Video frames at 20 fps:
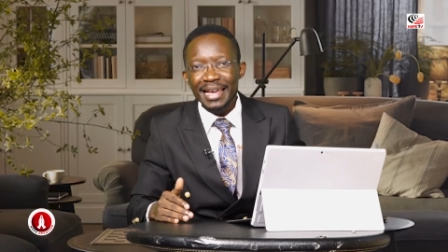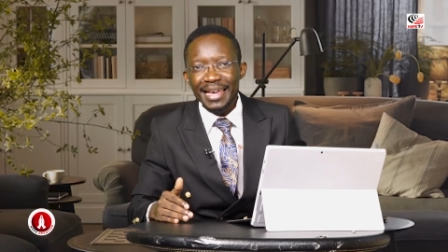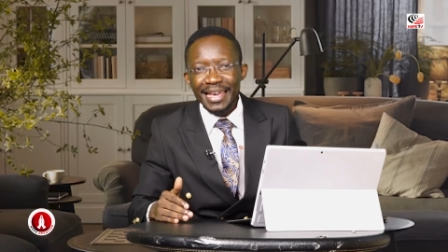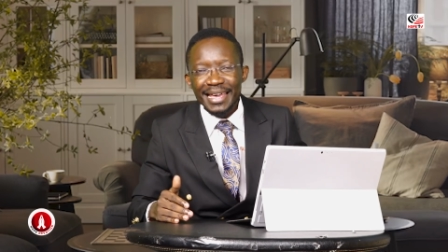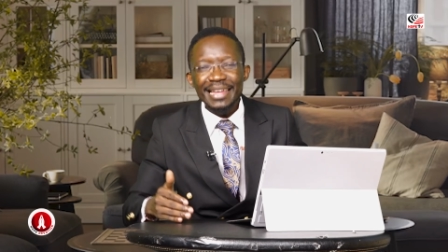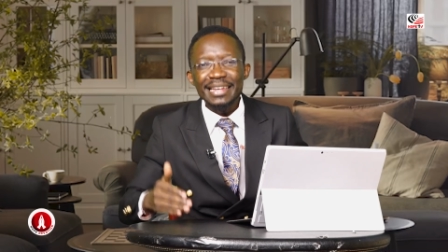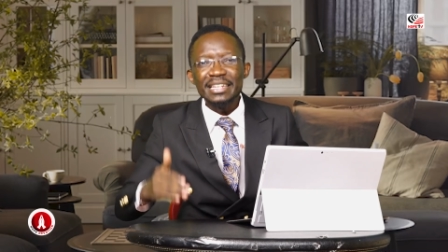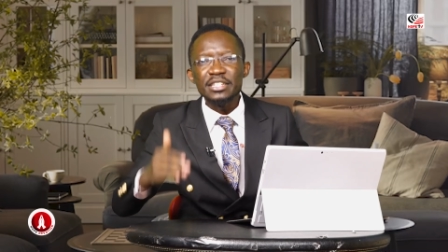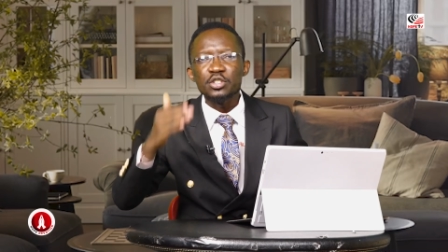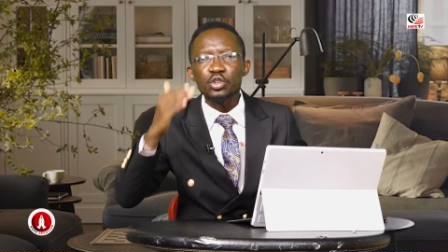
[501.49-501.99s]

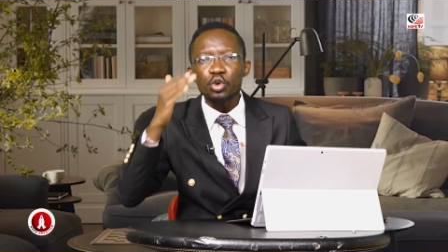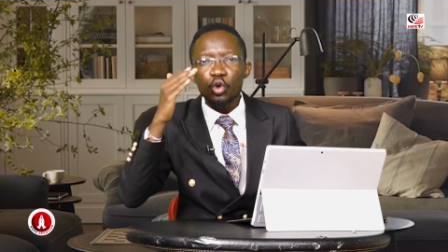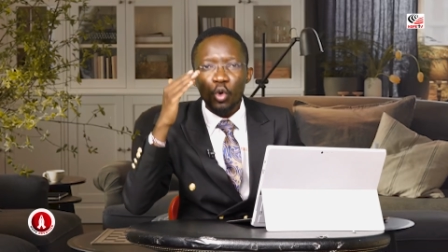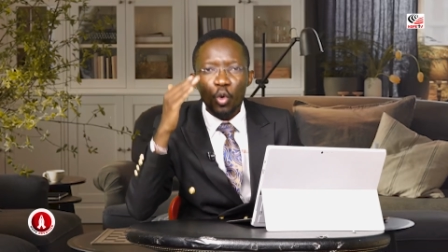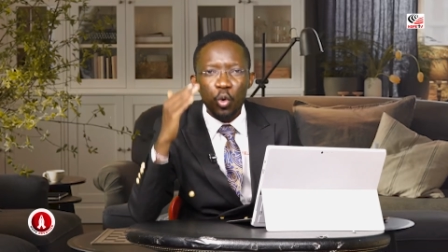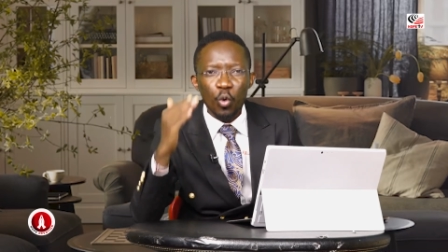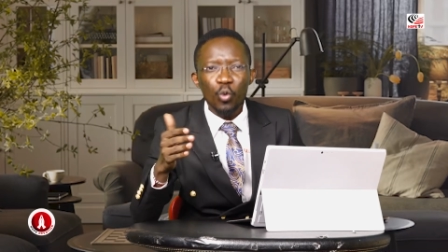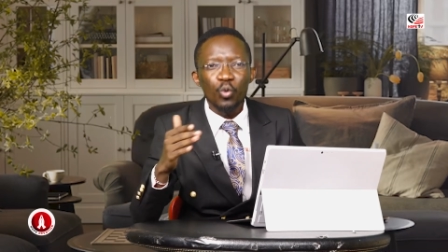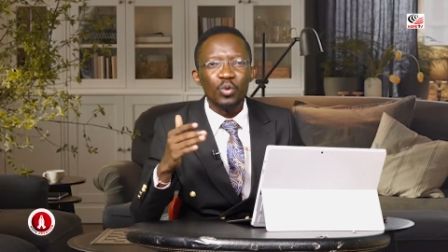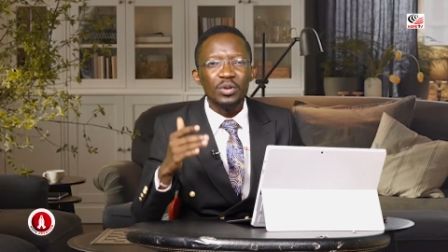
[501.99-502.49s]
In
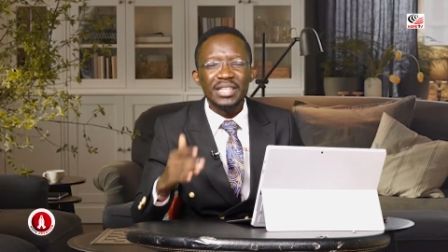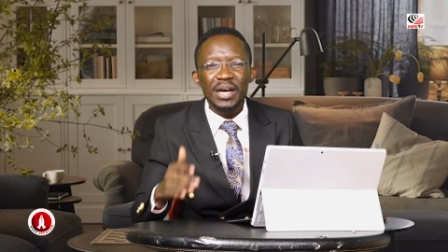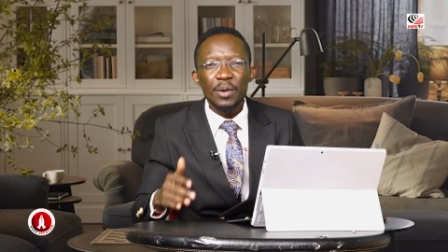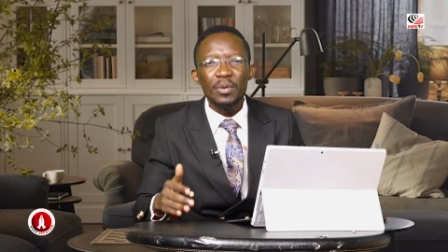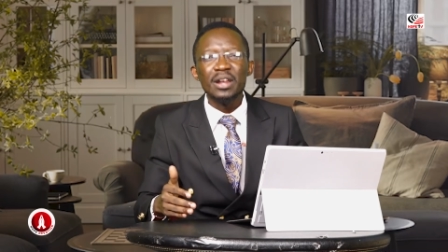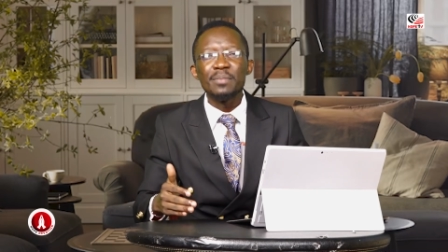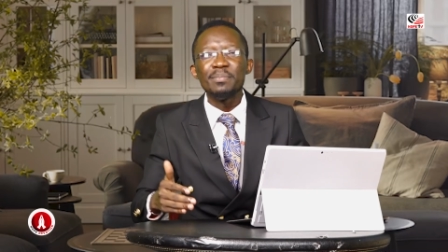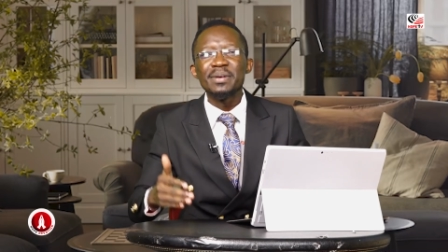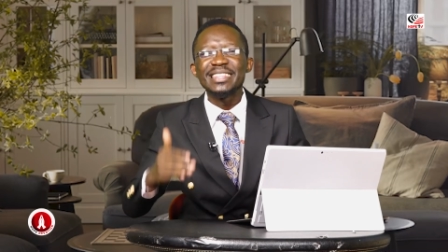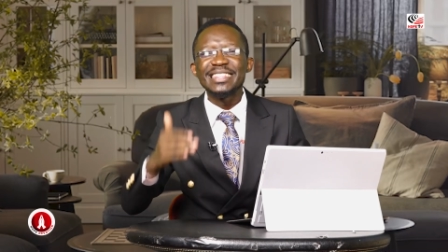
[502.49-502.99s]
school, they
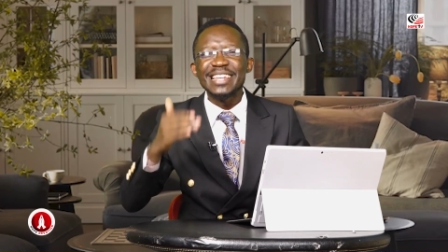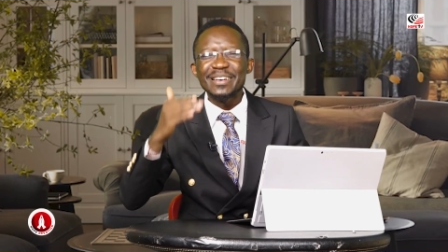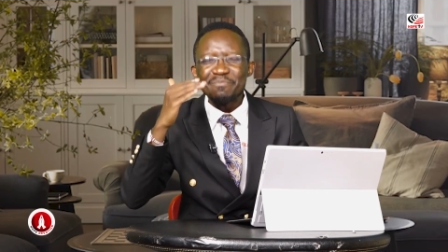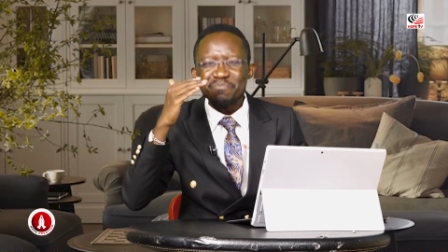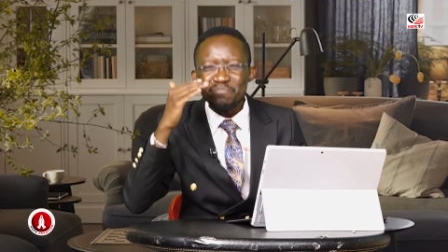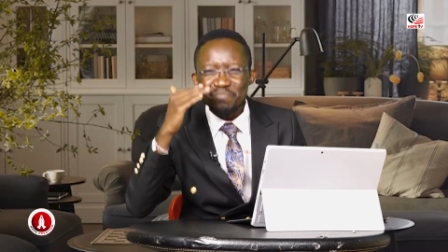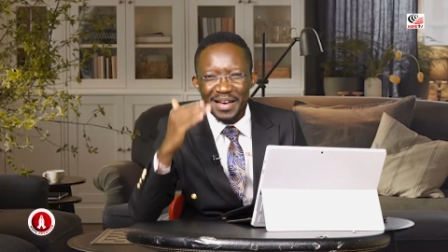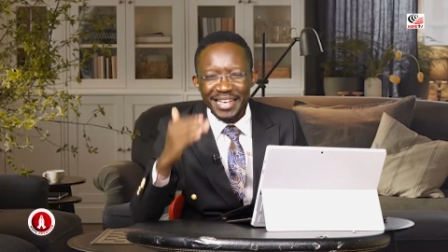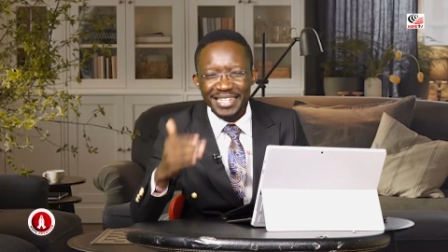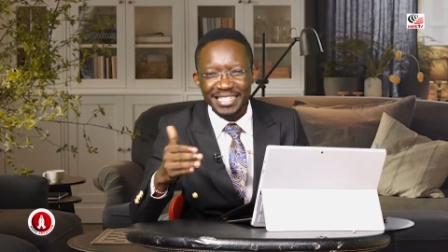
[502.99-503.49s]
will be the
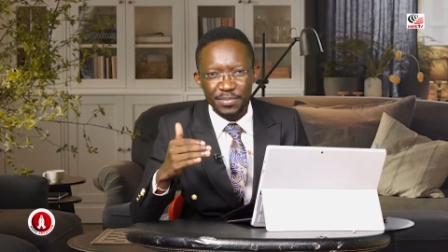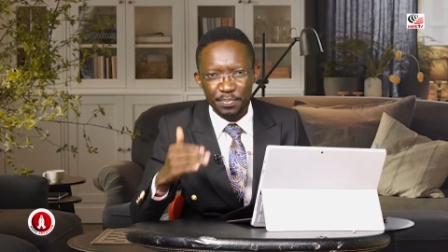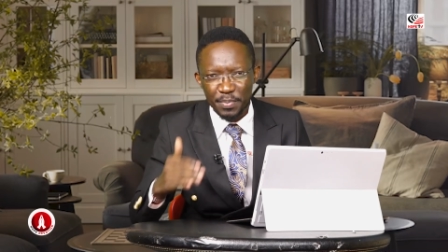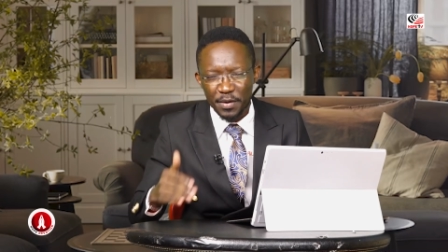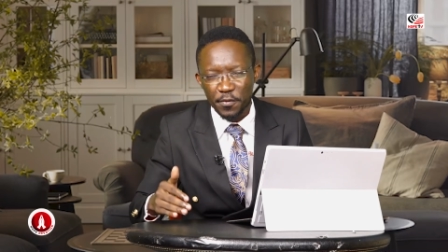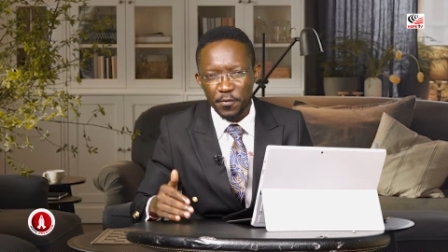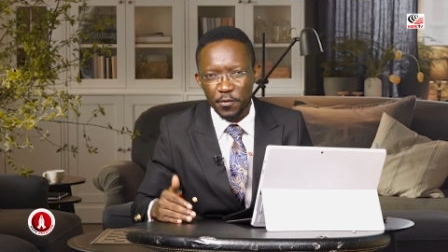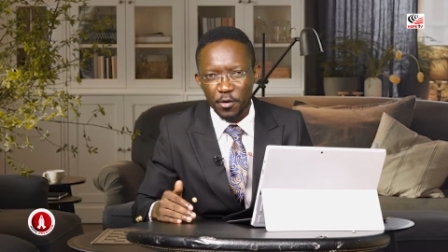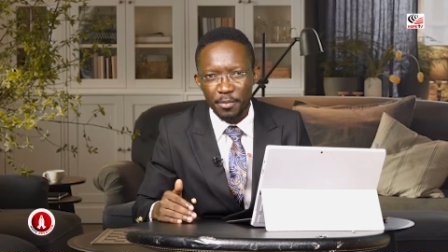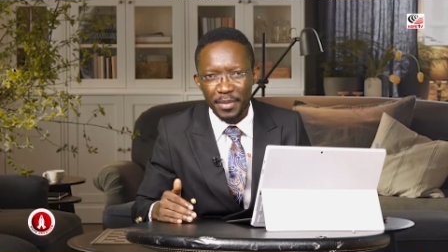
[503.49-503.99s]
best
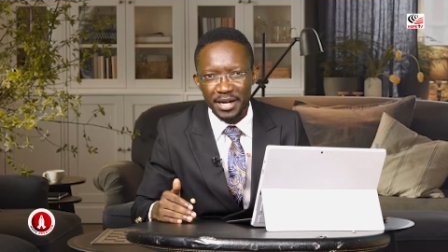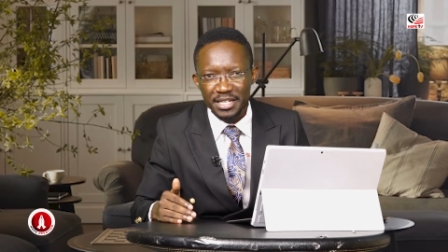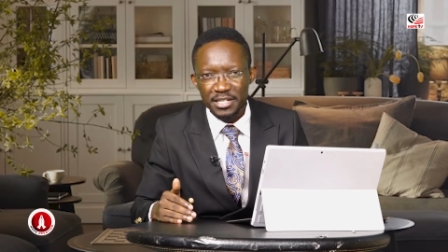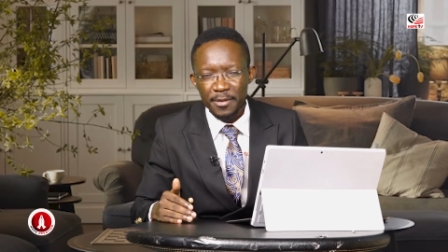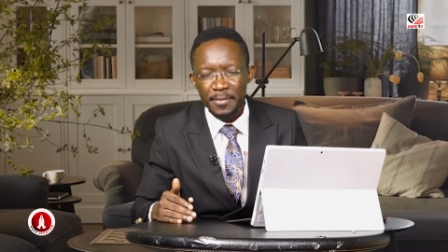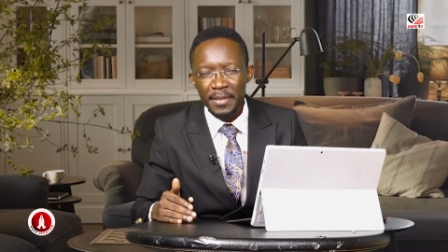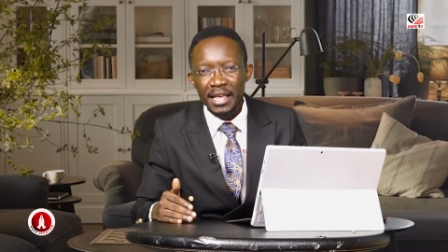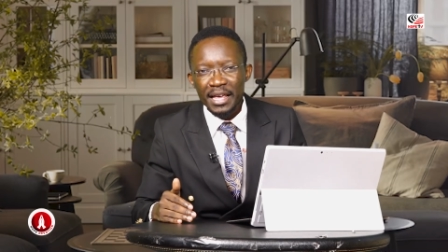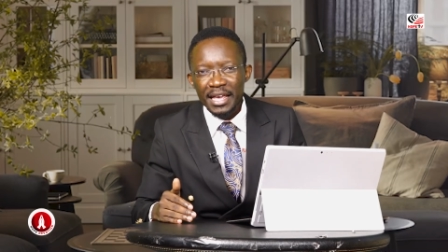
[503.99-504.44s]
performers.